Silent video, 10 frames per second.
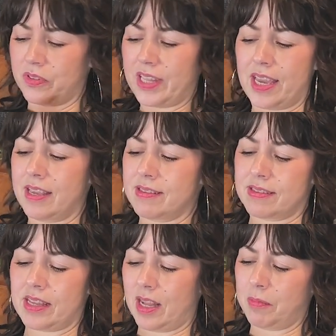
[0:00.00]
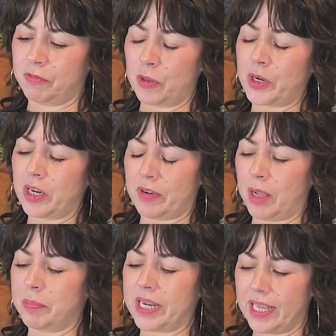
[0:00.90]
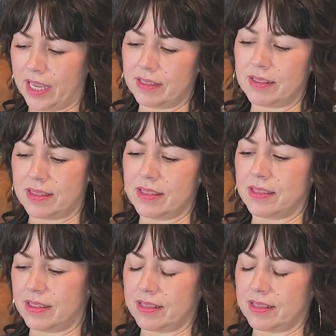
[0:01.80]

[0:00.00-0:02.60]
birthdays floating around, but again,